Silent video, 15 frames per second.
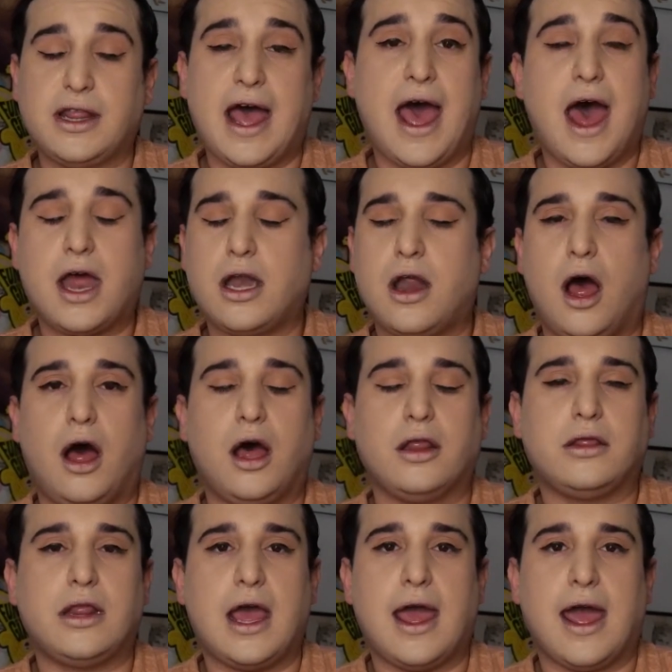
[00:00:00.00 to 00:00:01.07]

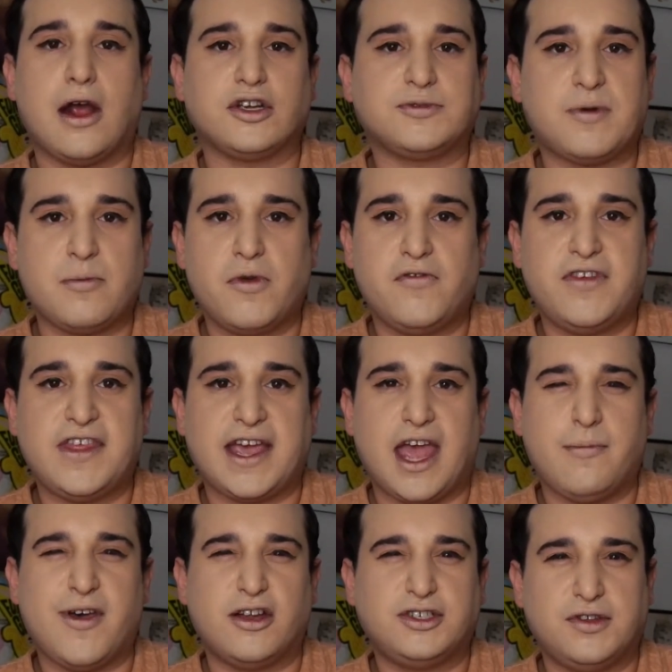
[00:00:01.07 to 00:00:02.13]
that. The Hairspray movie that
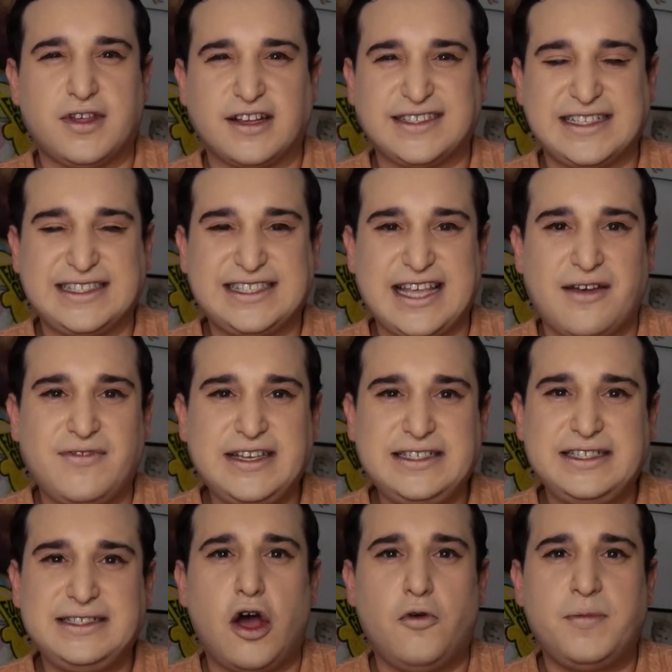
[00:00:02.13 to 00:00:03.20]
came out in
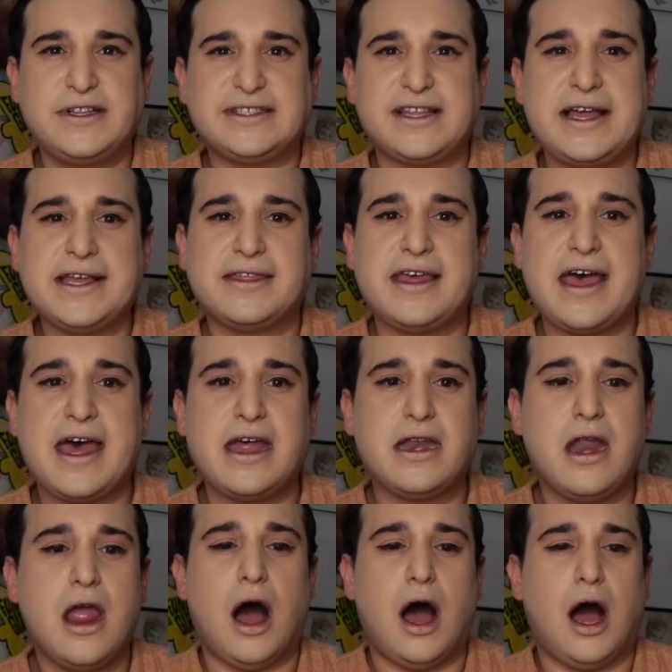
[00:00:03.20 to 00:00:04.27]
2007 opens like
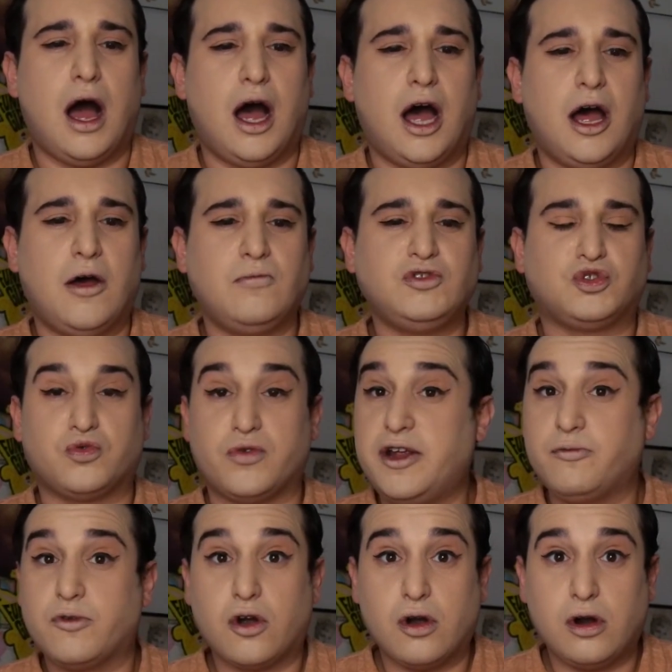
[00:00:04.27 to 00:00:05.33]
that.
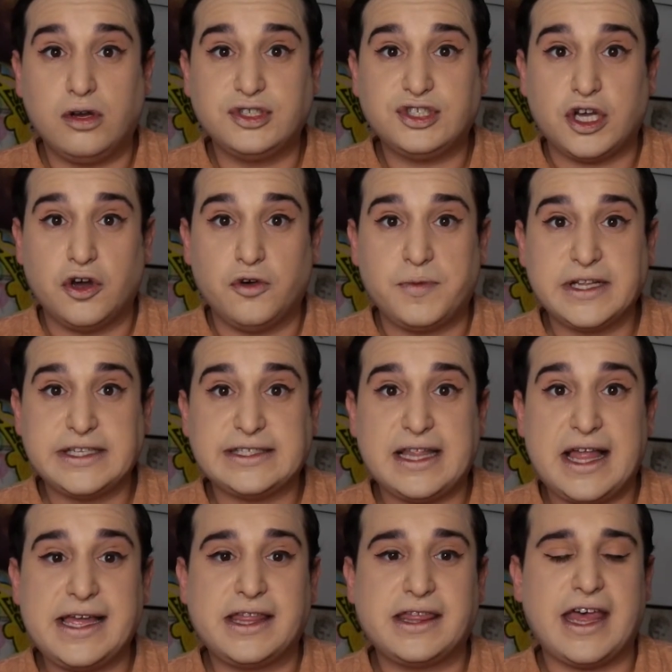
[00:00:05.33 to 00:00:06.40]
Dreamgirls opens
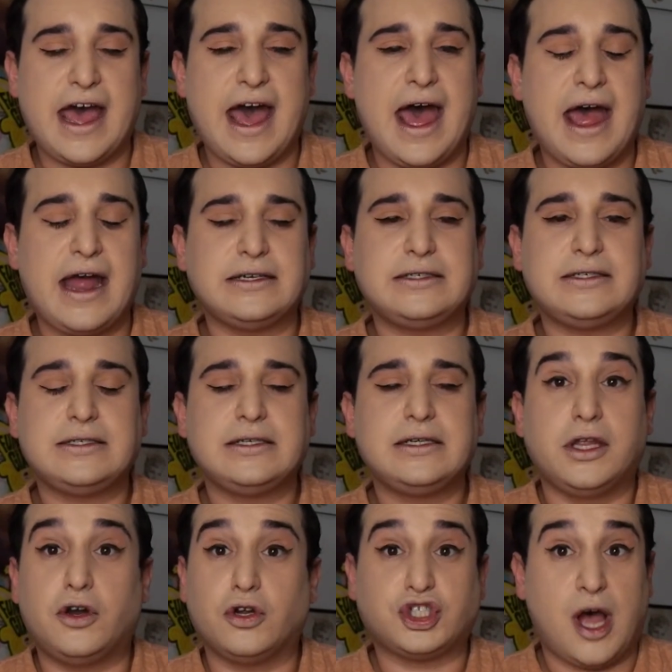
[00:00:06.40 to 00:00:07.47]
like that.
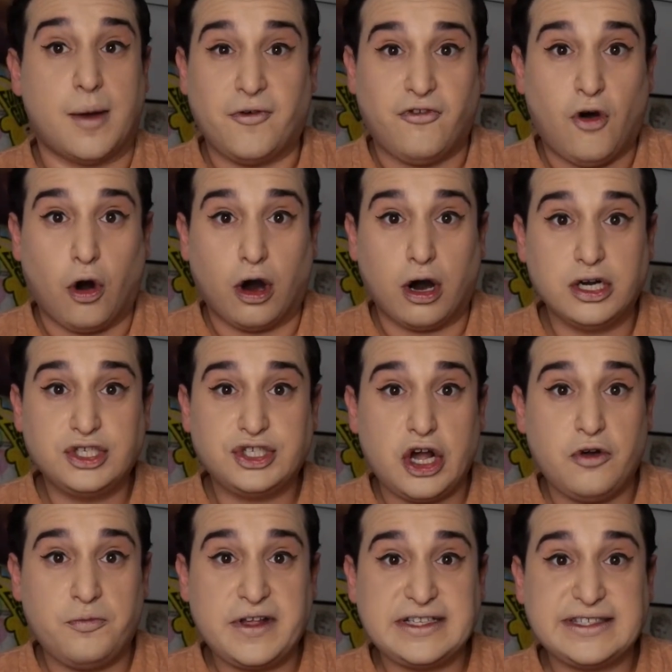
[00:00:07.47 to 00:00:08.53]
Little Shop of Horrors
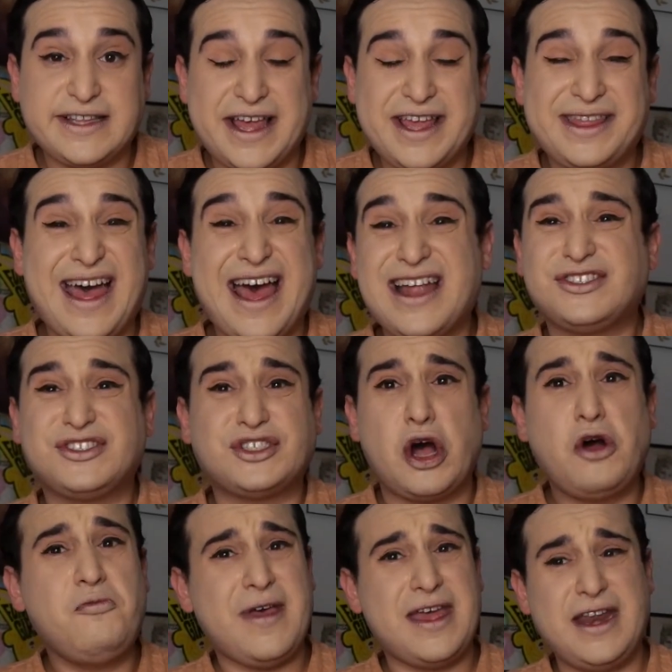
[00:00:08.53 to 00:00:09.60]
opens like that.
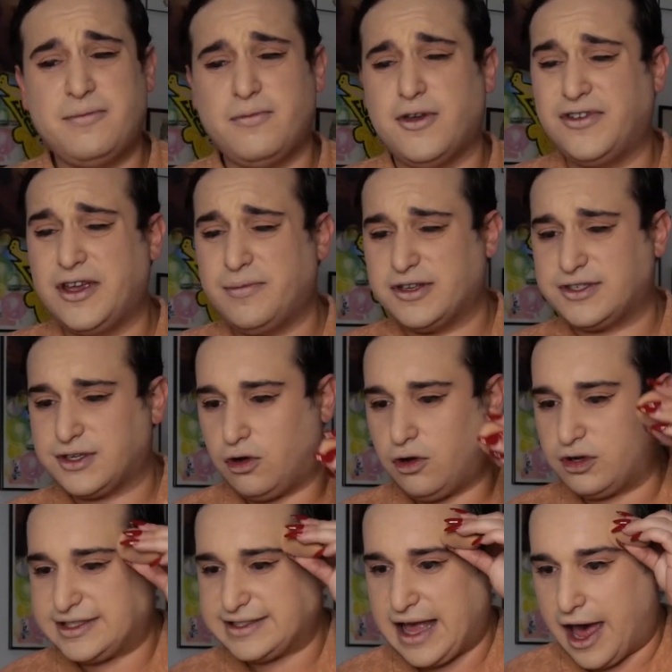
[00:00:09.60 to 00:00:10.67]
So many movie
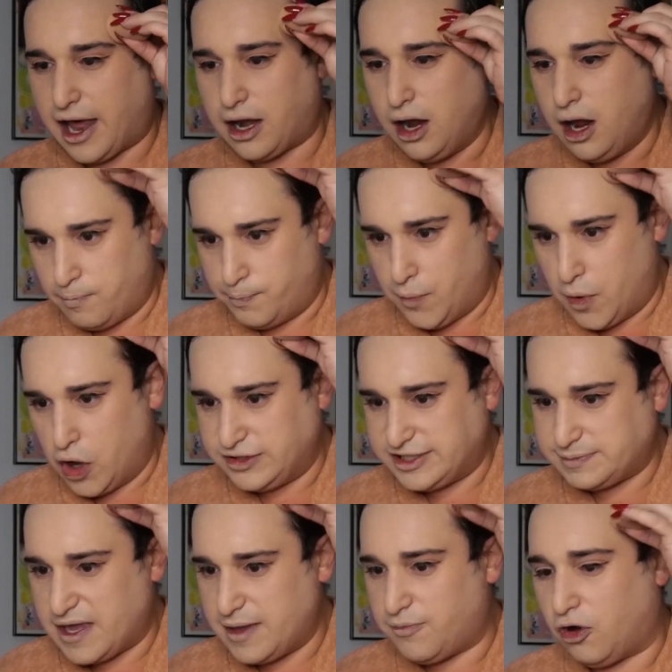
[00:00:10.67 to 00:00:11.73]
musicals that
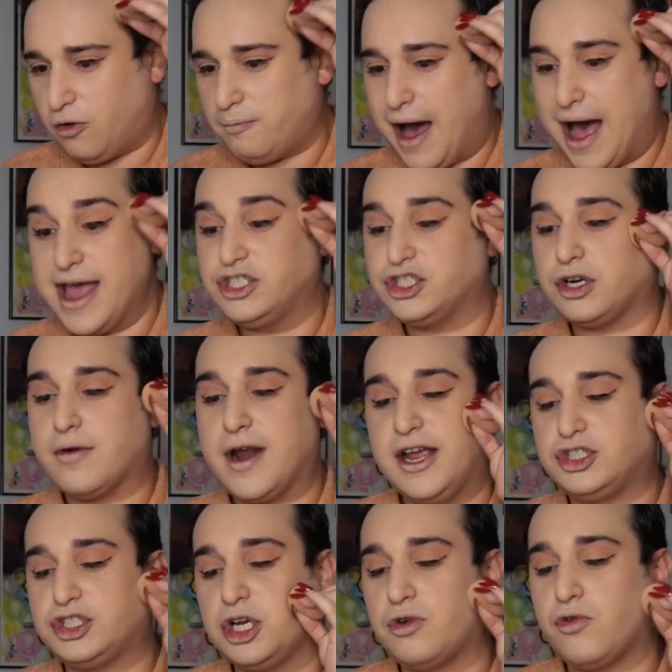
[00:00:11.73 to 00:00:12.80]
most people my
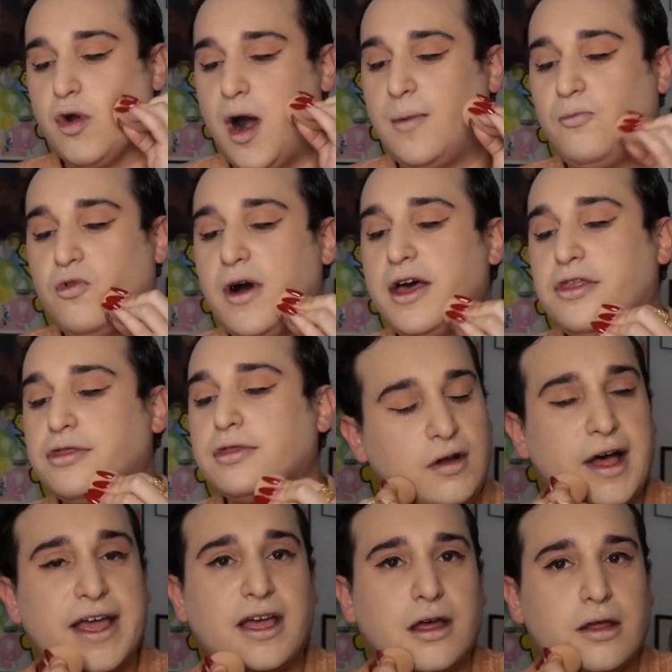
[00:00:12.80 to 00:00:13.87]
generation grew up with,
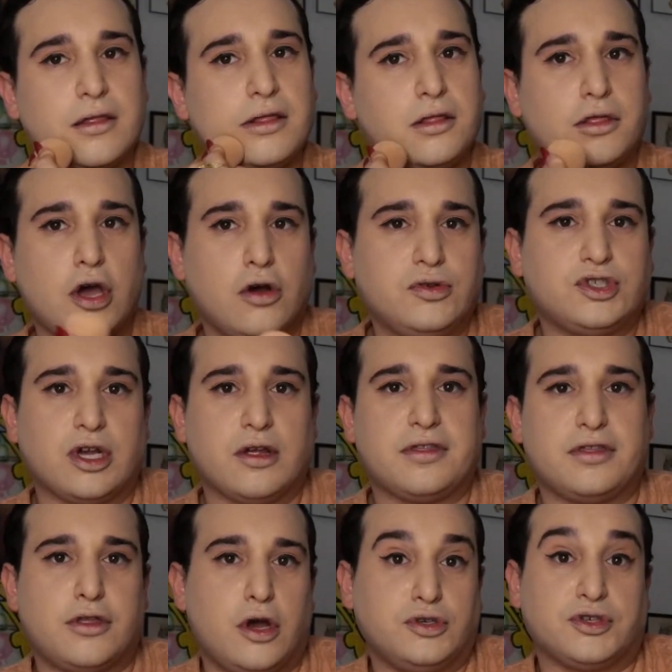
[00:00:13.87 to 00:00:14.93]
like those are
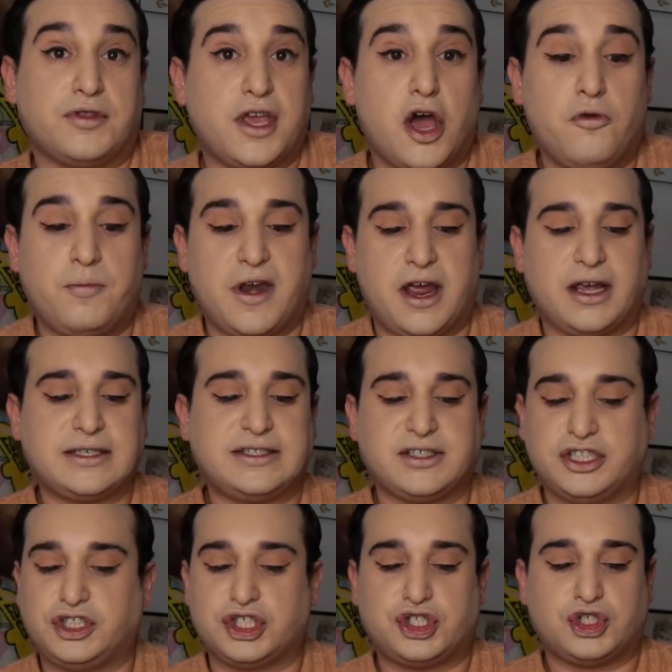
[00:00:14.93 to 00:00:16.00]
the openings,
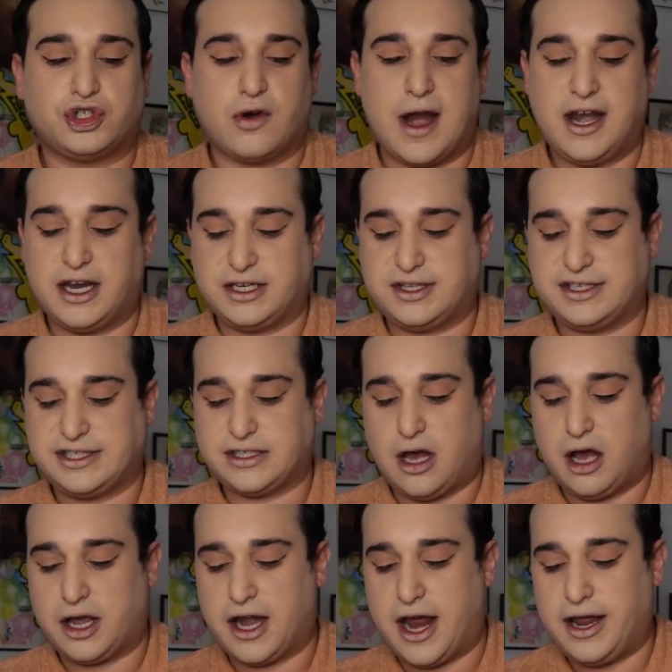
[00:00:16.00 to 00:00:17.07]
like just straight into the
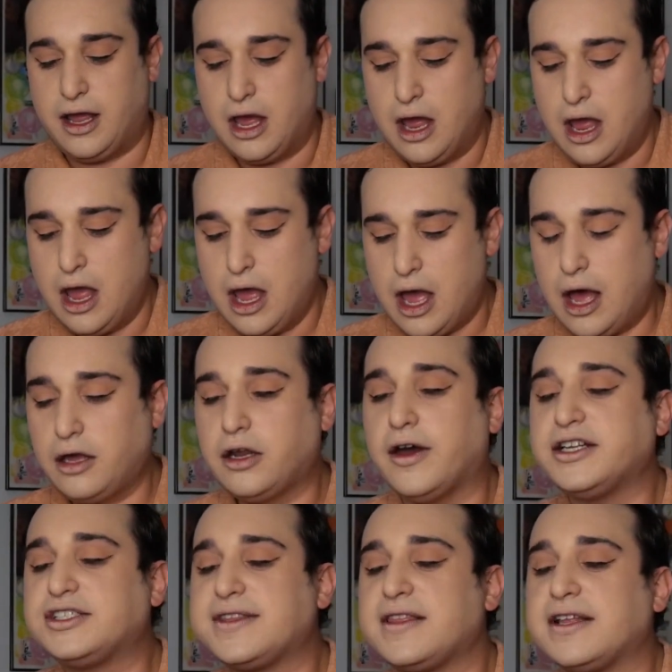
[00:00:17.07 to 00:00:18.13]
song. And I don't know, I
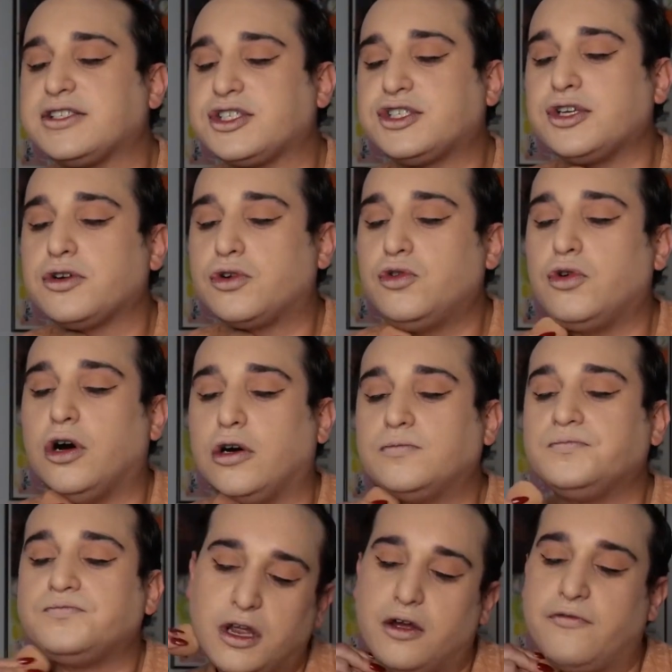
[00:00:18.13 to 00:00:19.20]
just think that's so cool.
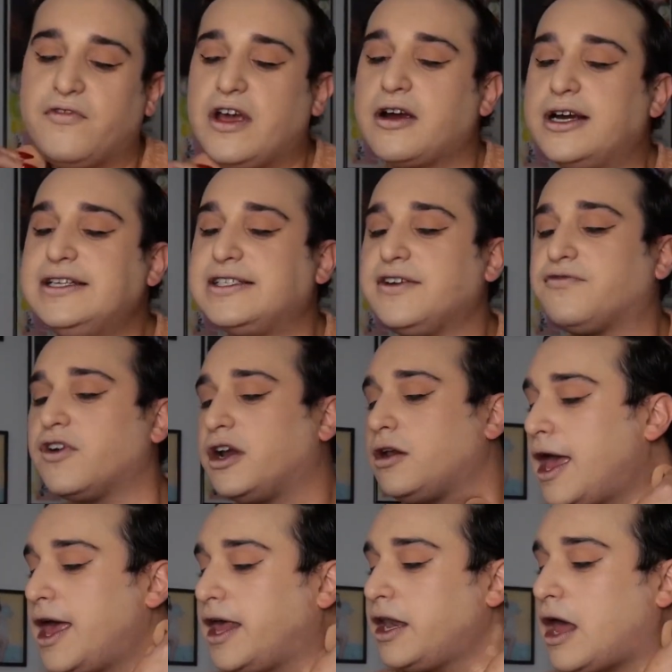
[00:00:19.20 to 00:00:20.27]
You know, very different.
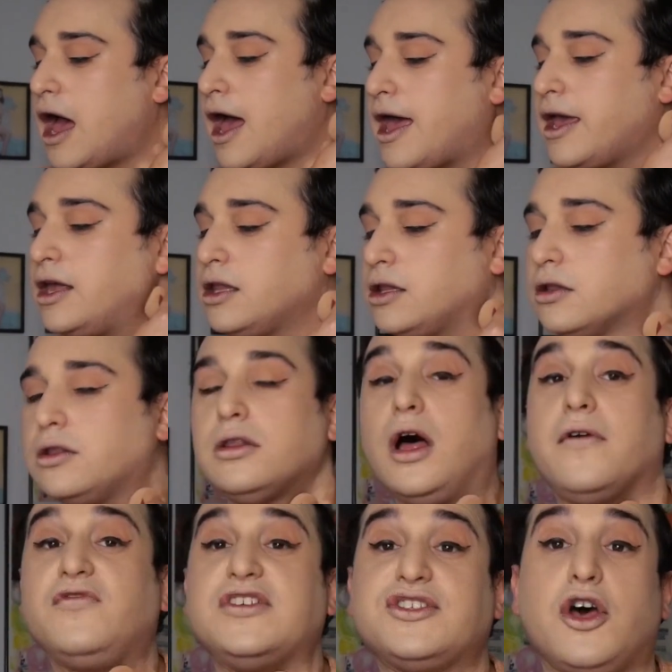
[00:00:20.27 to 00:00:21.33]
And I
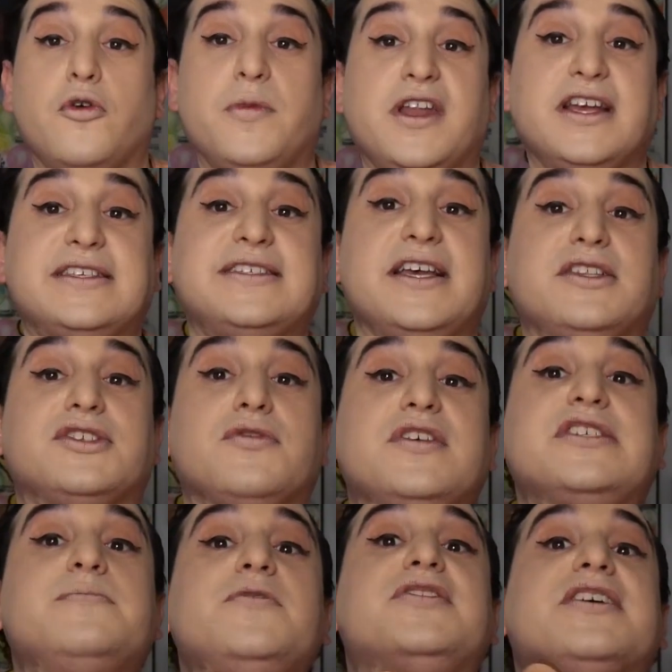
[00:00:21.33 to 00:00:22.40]
love this opening scene. So
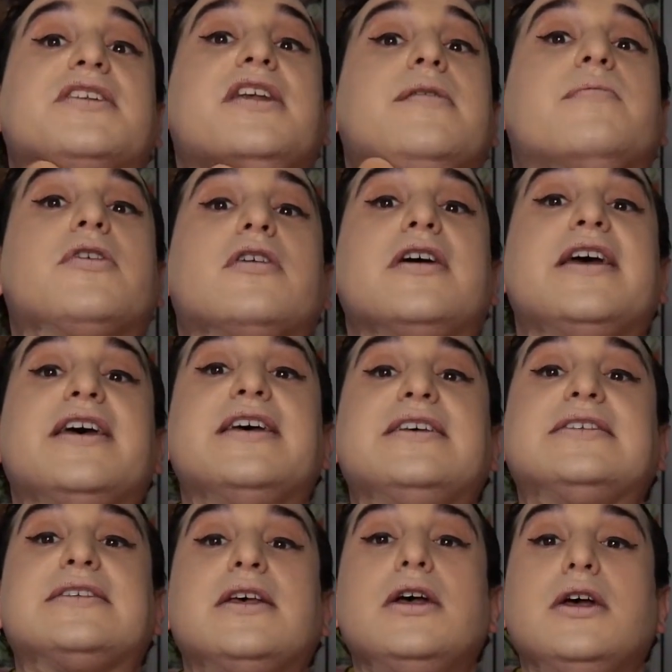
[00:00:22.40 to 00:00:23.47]
this music number is